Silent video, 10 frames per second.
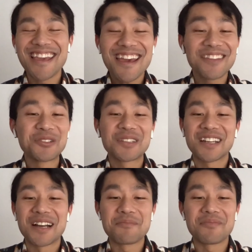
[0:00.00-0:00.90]
Yeah, look,
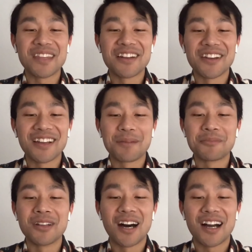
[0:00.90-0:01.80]
you
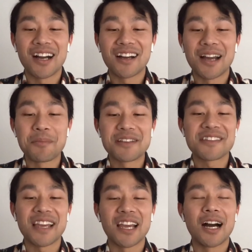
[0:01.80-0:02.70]
know, I must
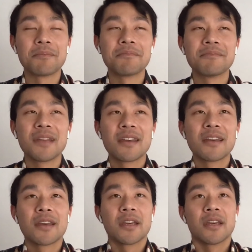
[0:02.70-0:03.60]
say I'm
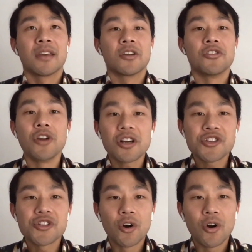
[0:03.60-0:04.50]
not
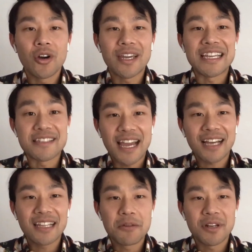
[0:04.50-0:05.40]
sure
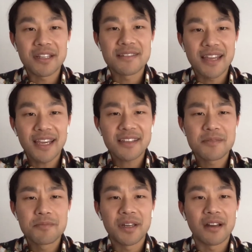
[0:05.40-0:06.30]
exactly what is
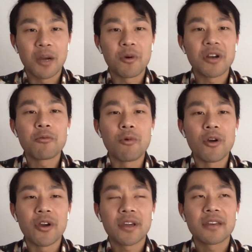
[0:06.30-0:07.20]
next, but I want to
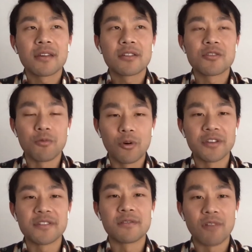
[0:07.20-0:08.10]
work
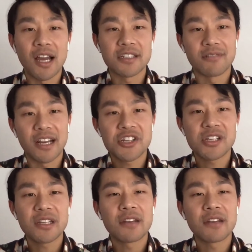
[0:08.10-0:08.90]
towards the right direction.